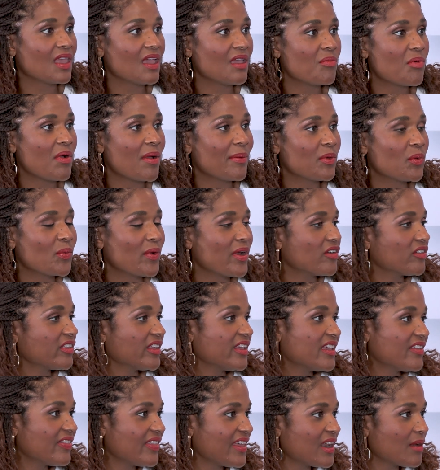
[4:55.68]
Yeah, you probably
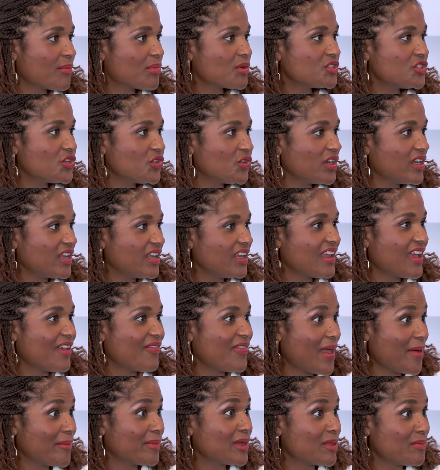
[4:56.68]
rarely get that opportunity to
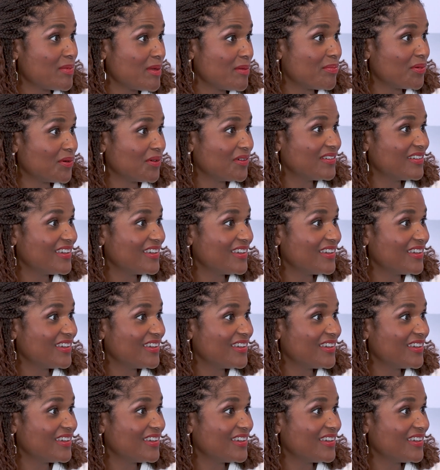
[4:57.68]
have that many people